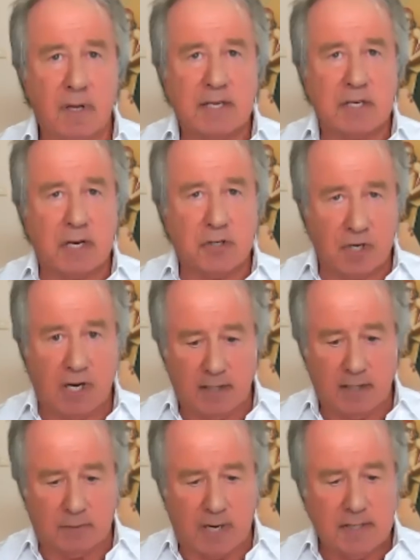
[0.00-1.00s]
As a
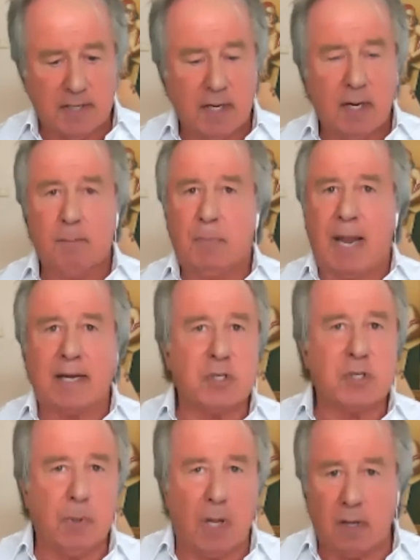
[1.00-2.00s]
child, right? Black
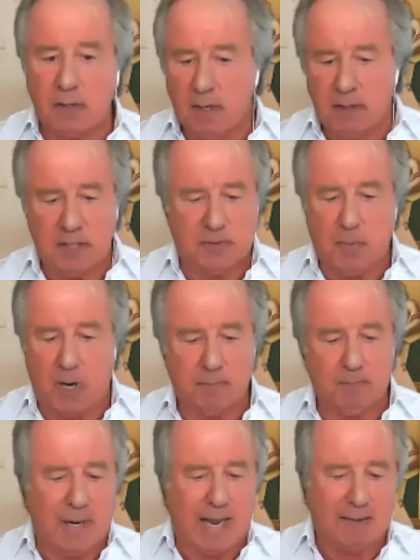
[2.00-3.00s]
spot,
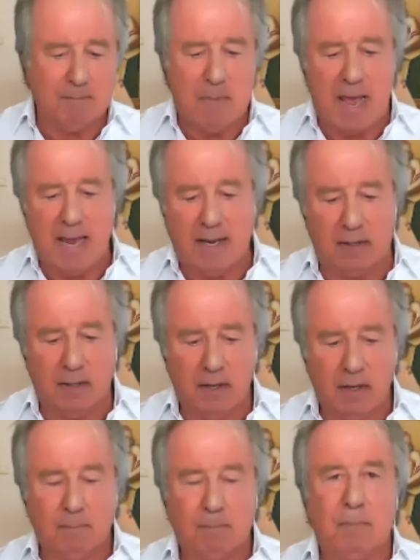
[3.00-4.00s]
black male,
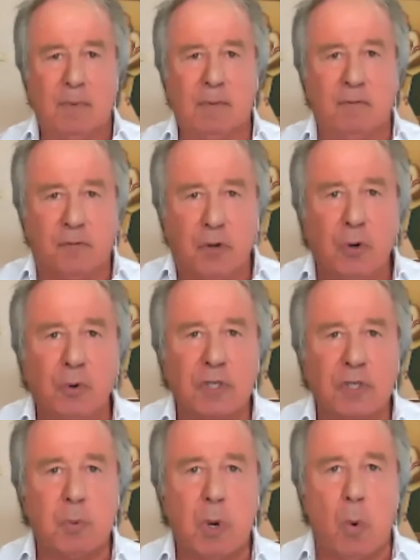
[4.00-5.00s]
and
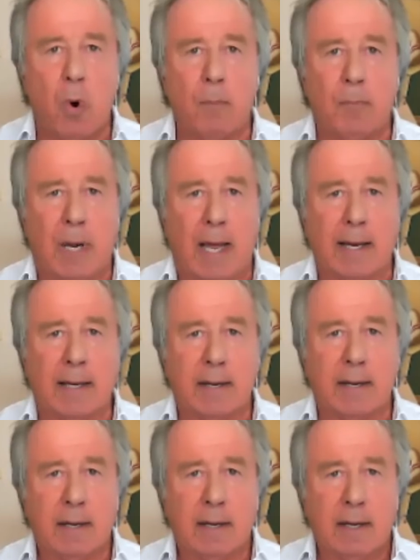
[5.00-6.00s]
funerals we wore black.
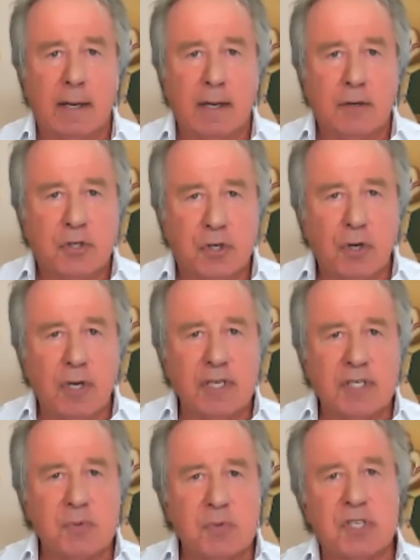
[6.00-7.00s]
Surely
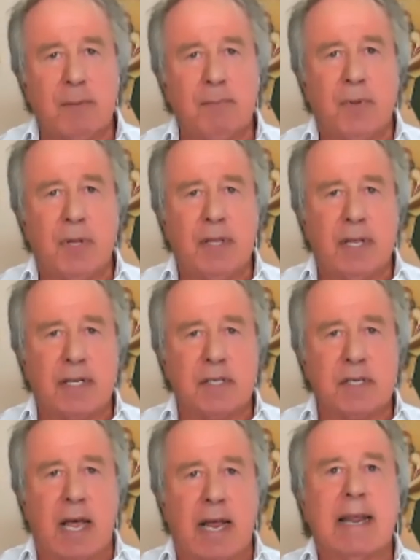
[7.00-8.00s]
this was something that,
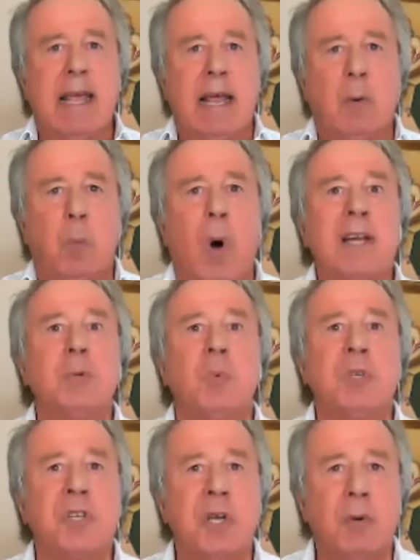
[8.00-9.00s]
and white
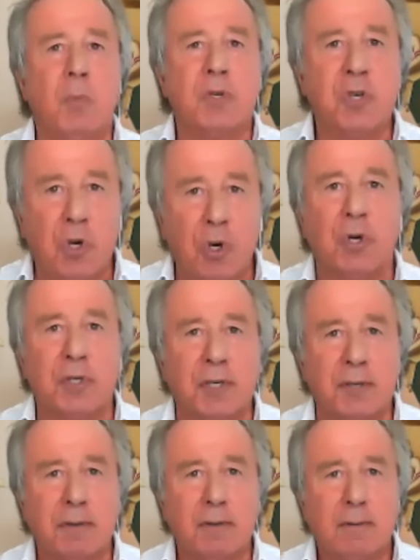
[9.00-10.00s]
was good.
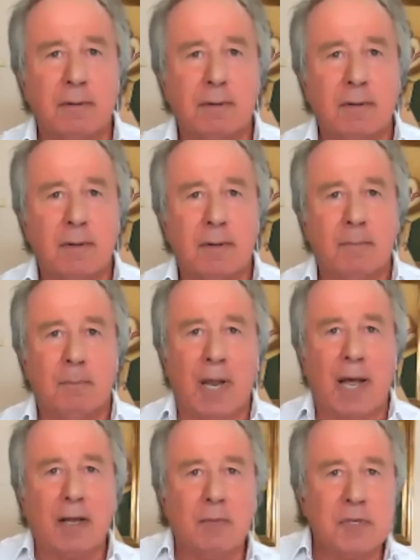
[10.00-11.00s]

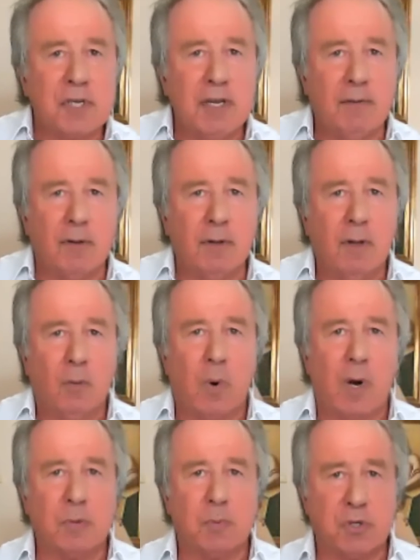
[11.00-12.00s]
Black was evil,
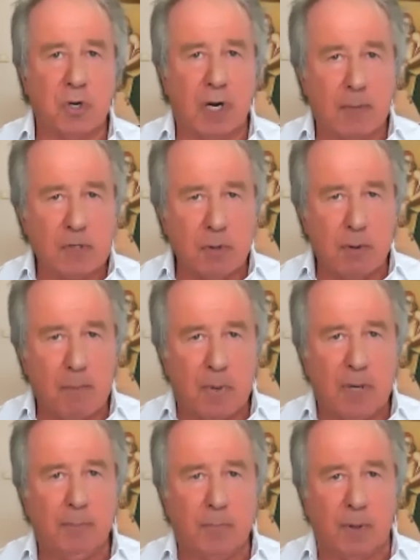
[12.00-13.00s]
white was good. I'm not talking about
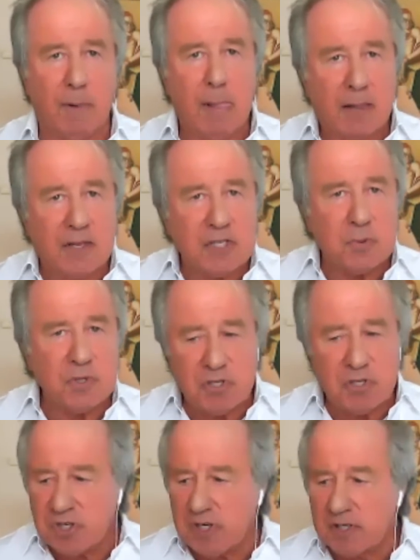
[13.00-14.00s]
people. This was
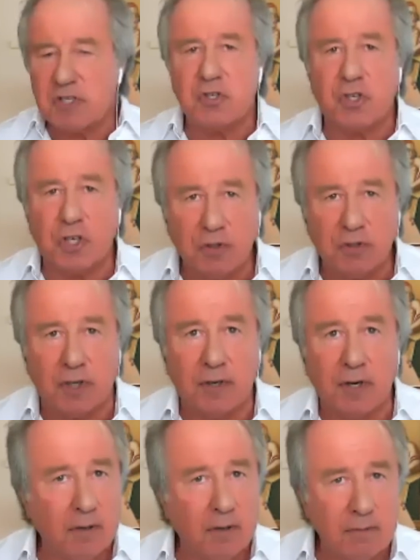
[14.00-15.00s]
instilled as children,
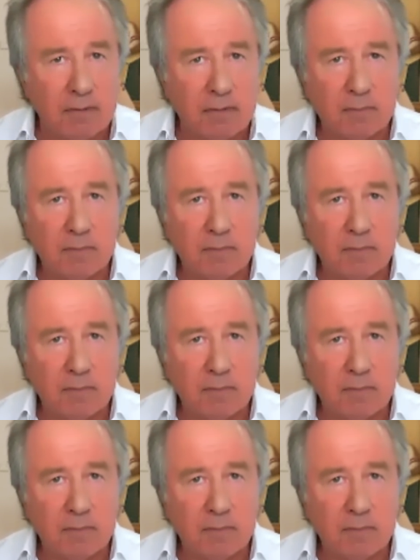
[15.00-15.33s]
no?